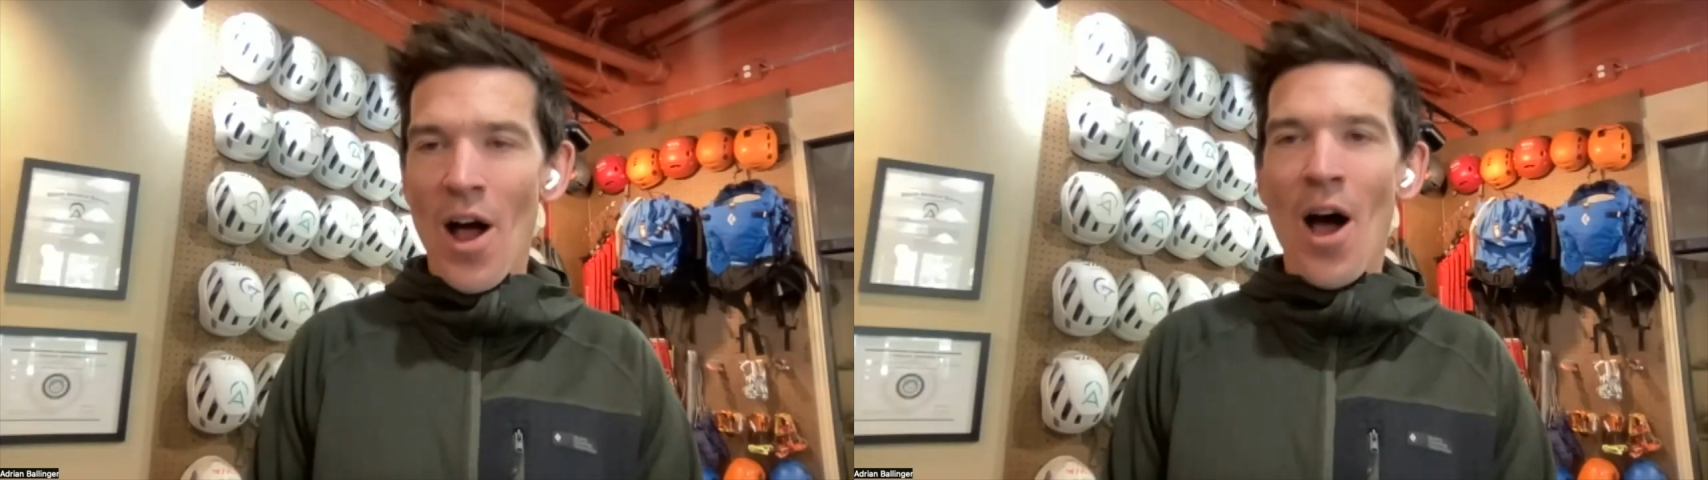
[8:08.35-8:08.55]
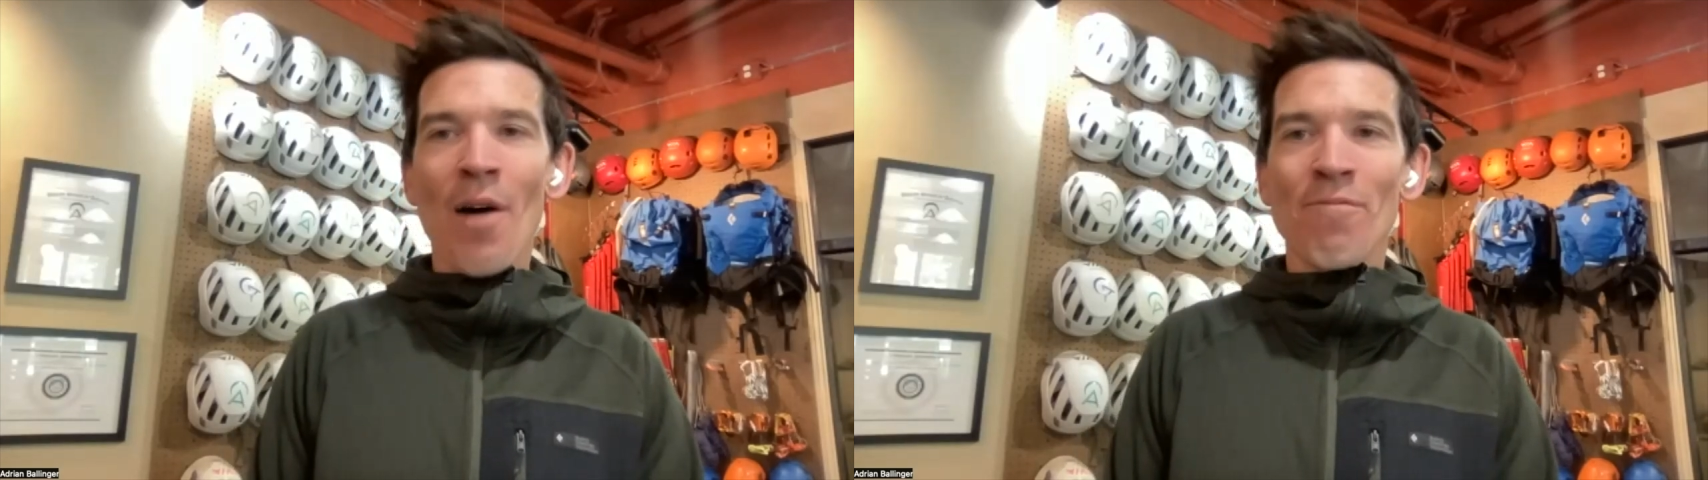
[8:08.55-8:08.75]

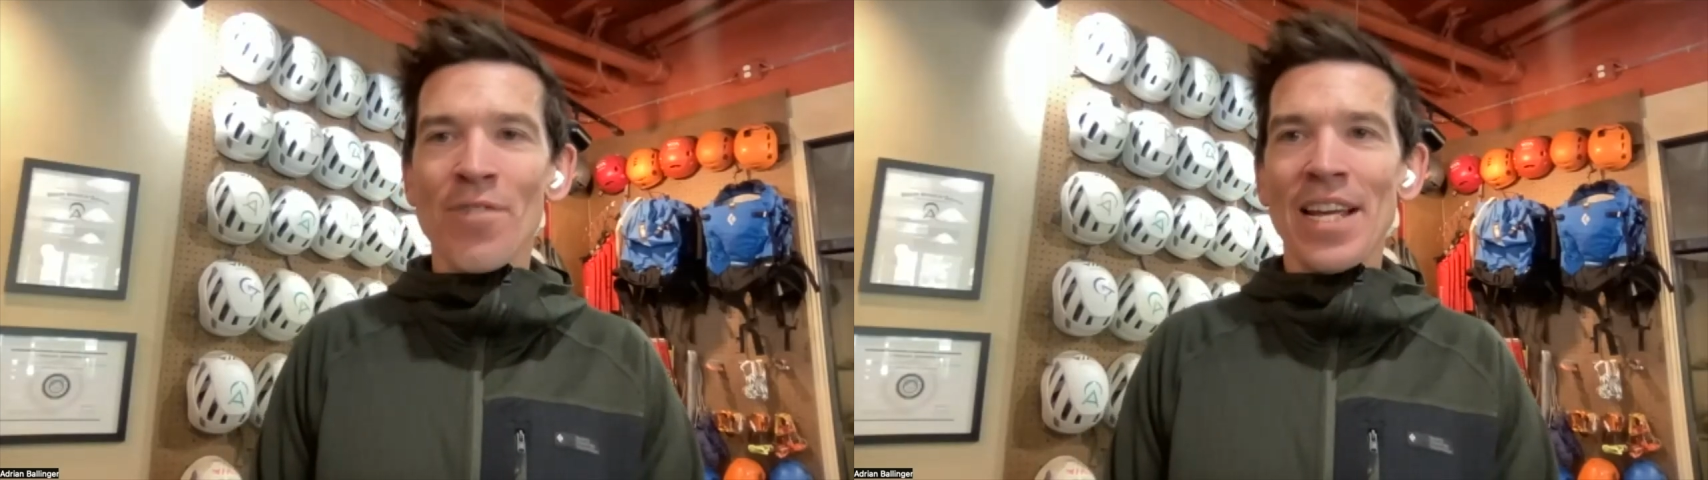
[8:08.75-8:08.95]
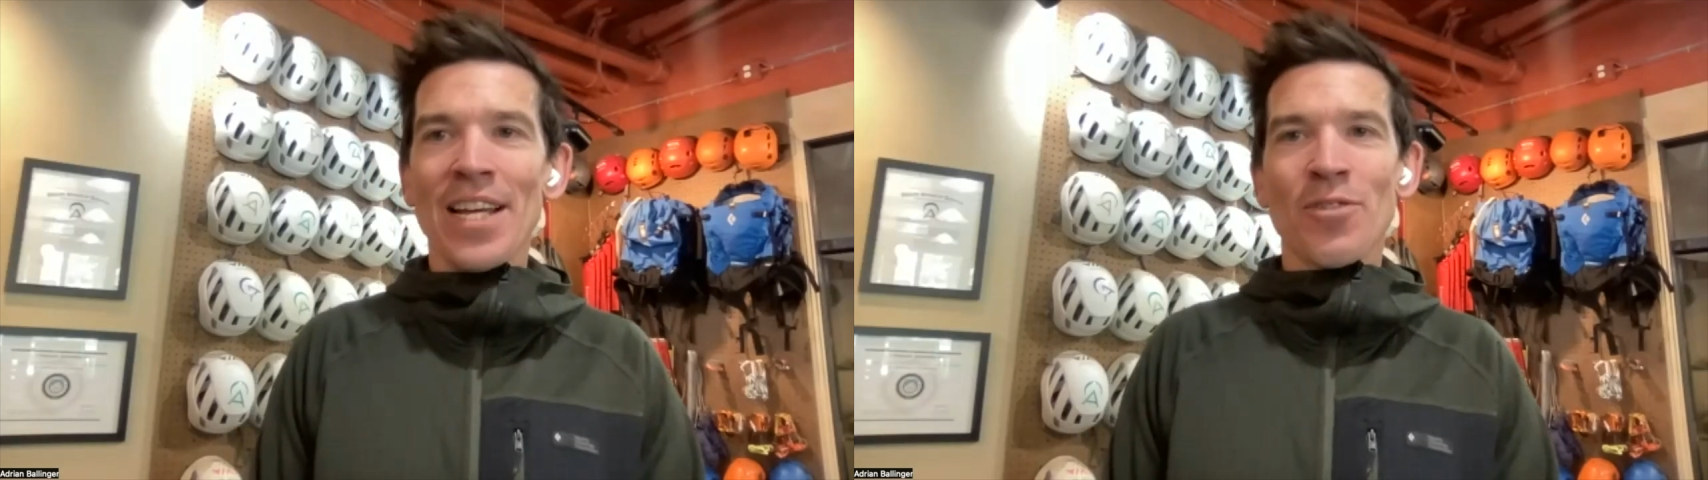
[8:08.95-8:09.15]

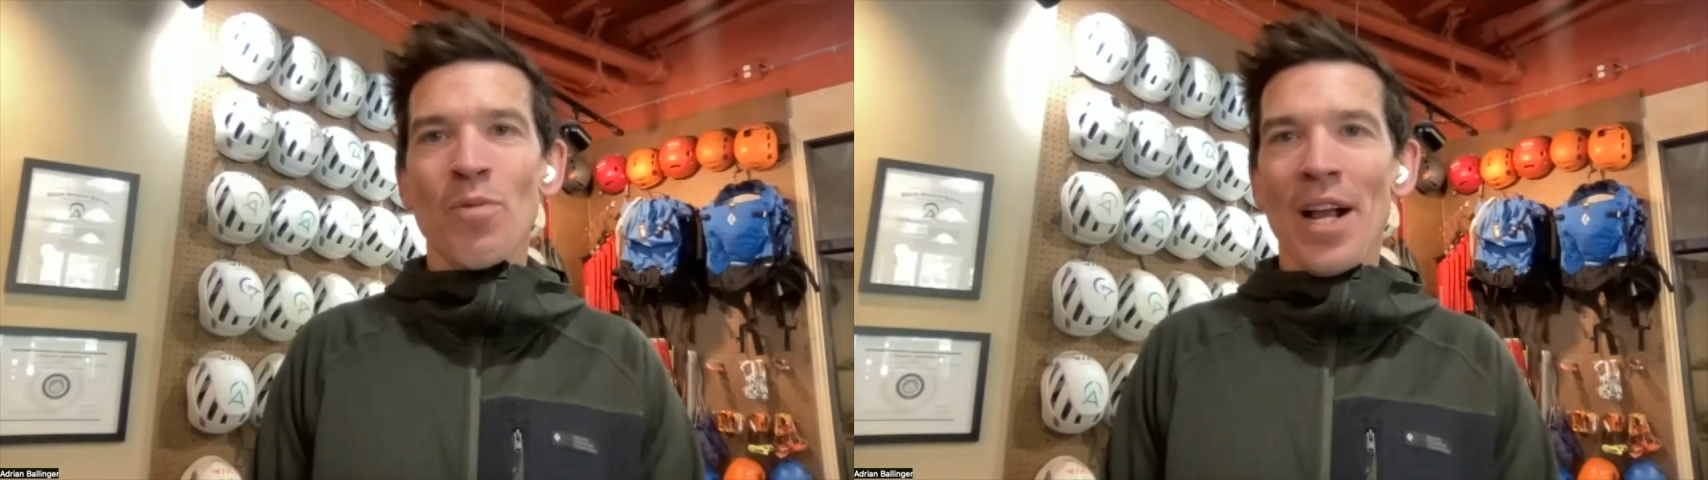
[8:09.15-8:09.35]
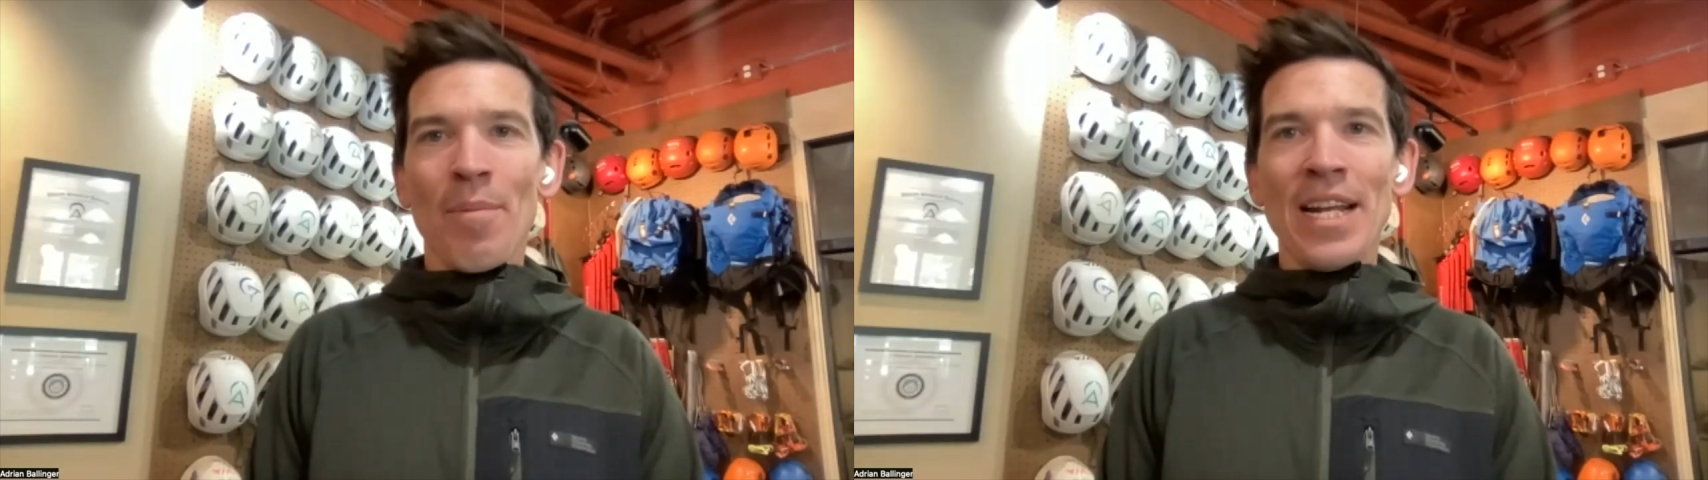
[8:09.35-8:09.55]
obvious
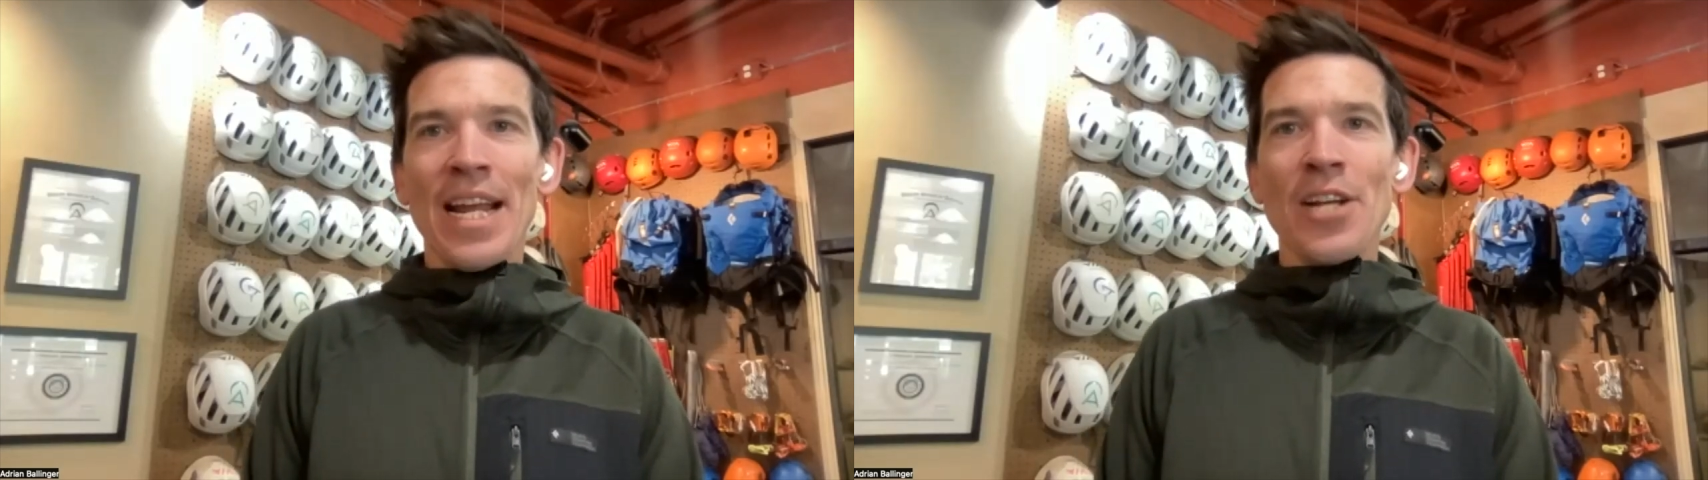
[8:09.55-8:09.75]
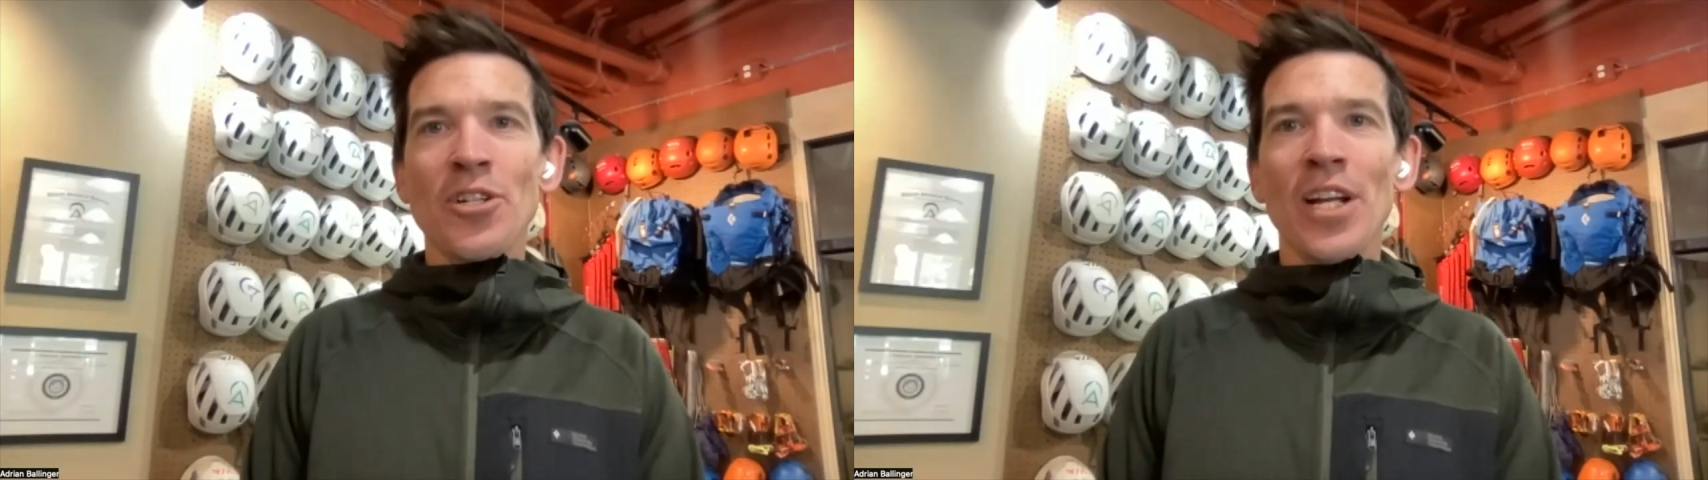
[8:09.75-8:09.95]

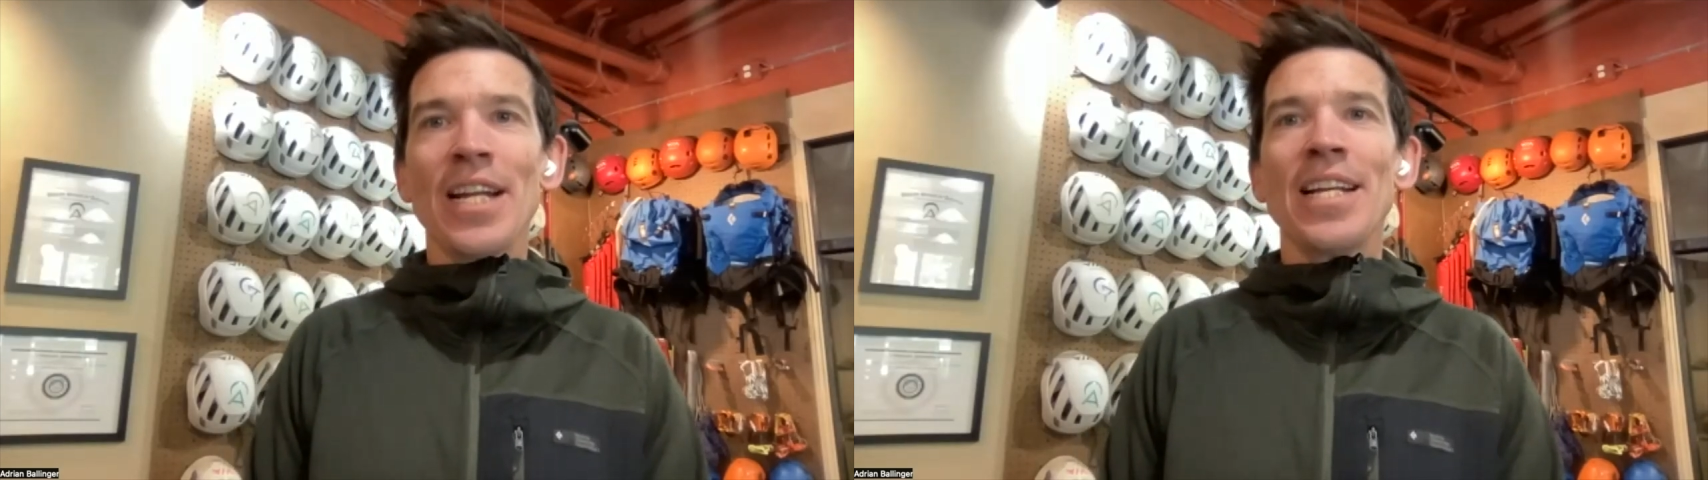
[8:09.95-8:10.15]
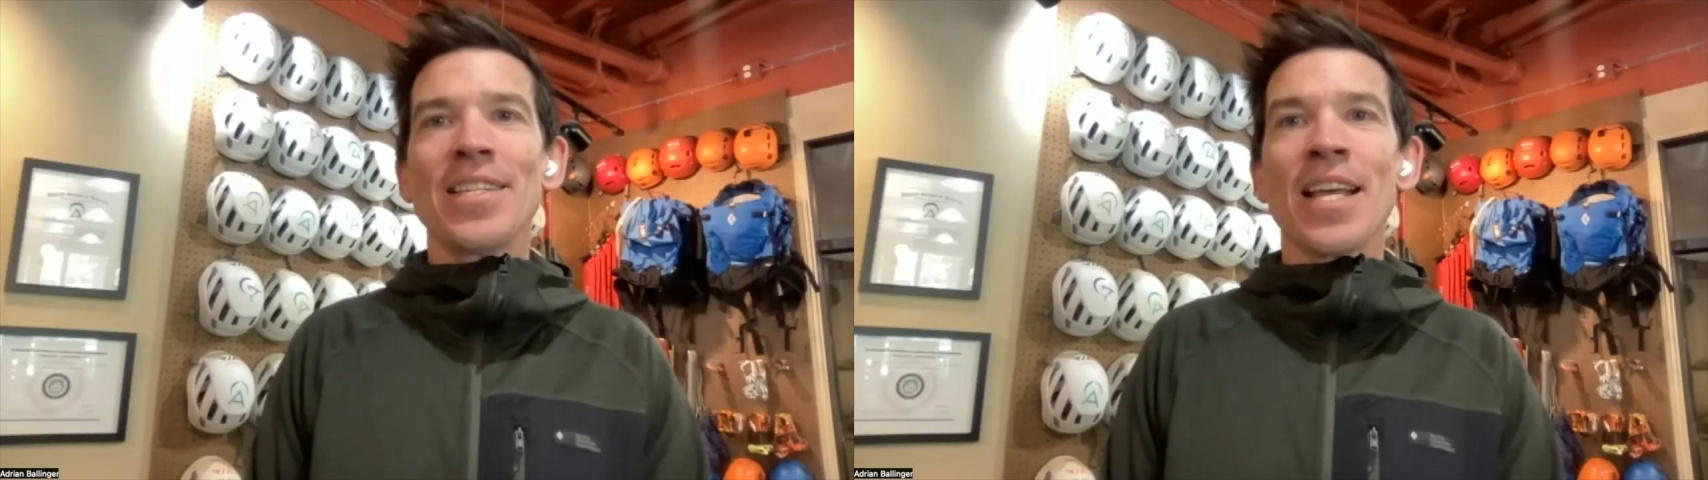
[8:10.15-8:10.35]
recommendation
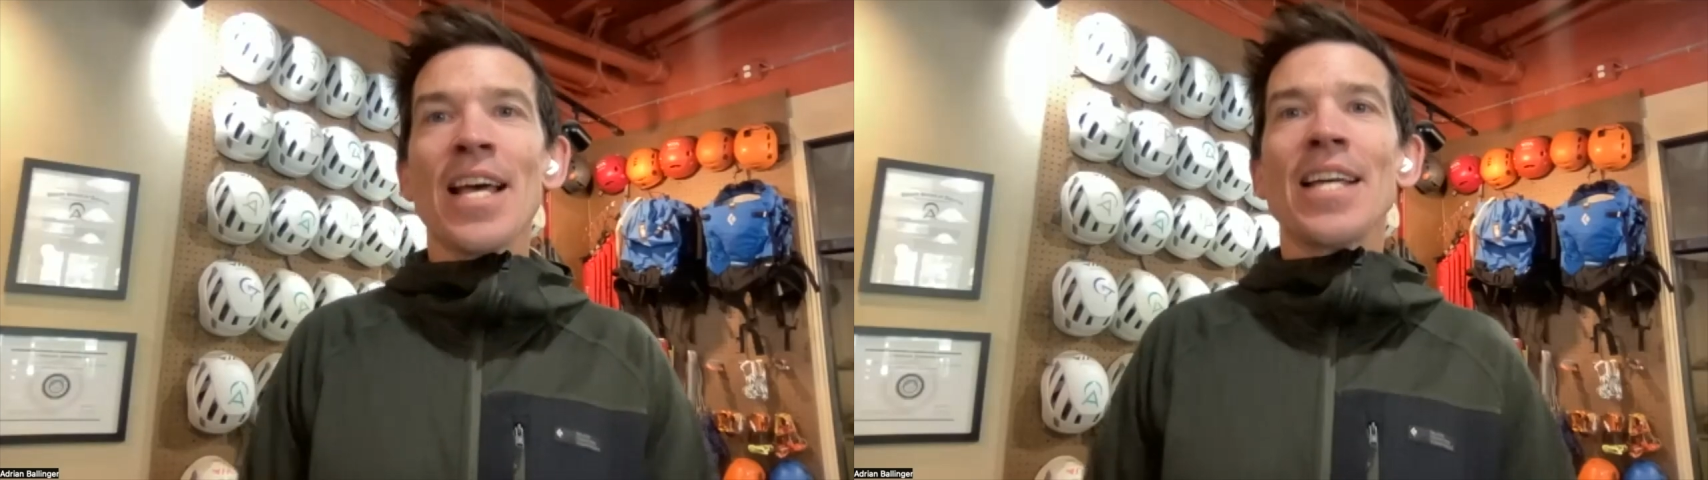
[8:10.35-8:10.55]
is